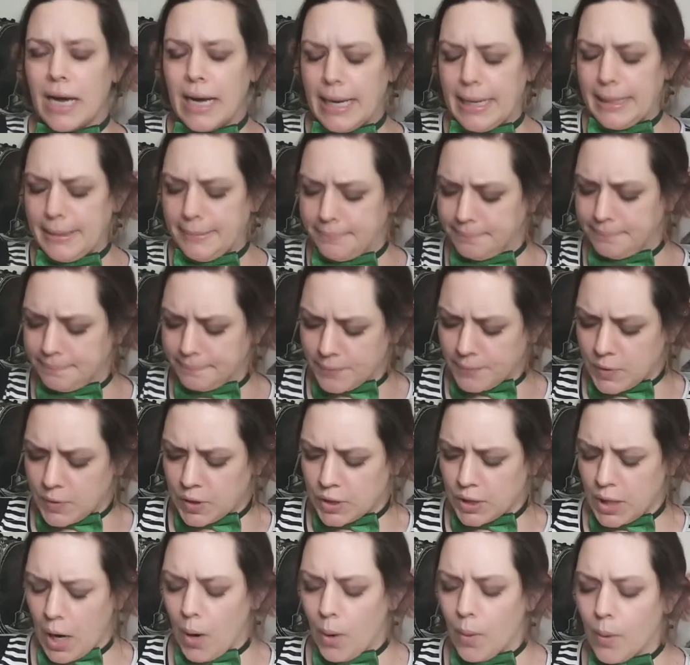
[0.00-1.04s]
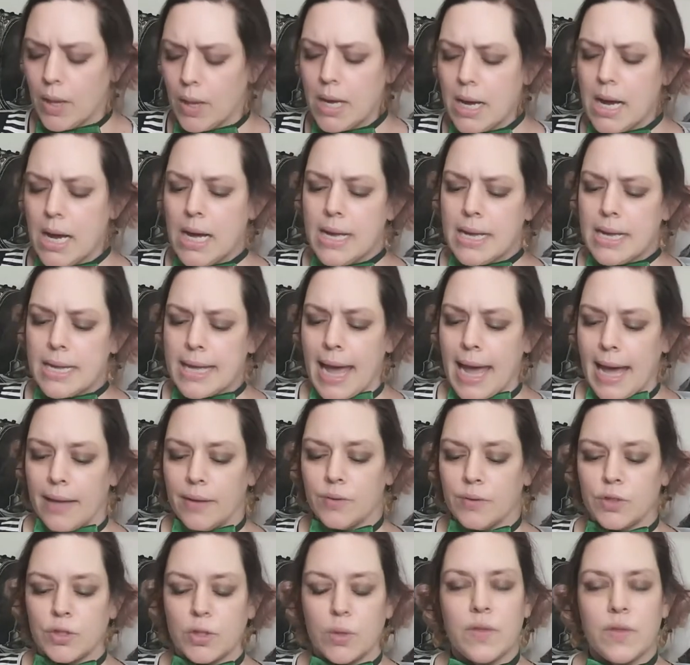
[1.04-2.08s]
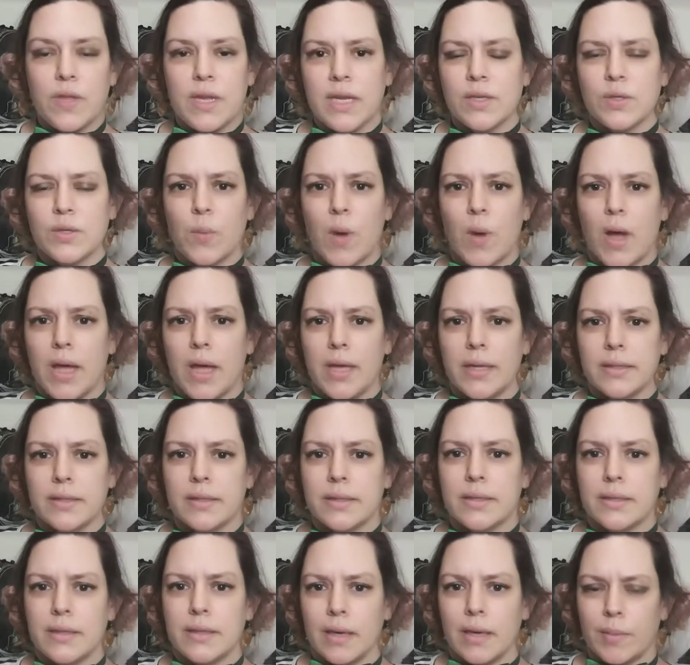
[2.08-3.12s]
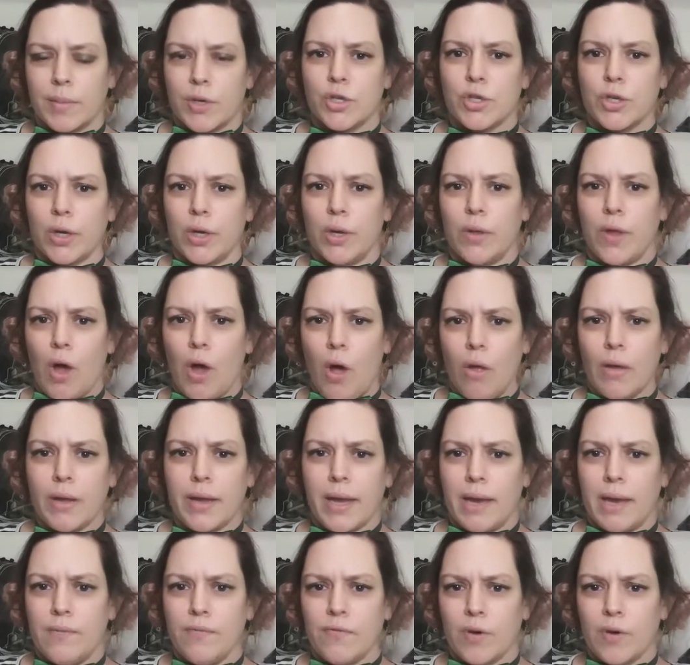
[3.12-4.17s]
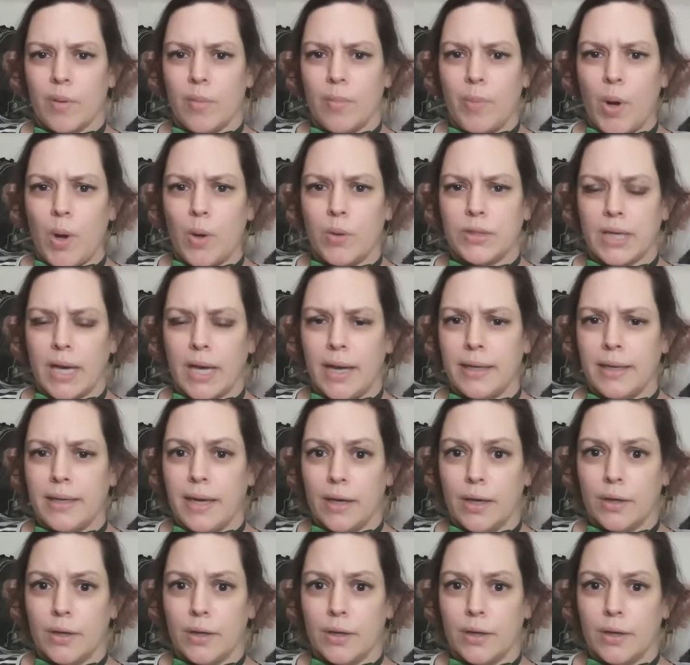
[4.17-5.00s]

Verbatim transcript: Um, so, yeah. So these ones that I'm going to show you, they all came from Bowtie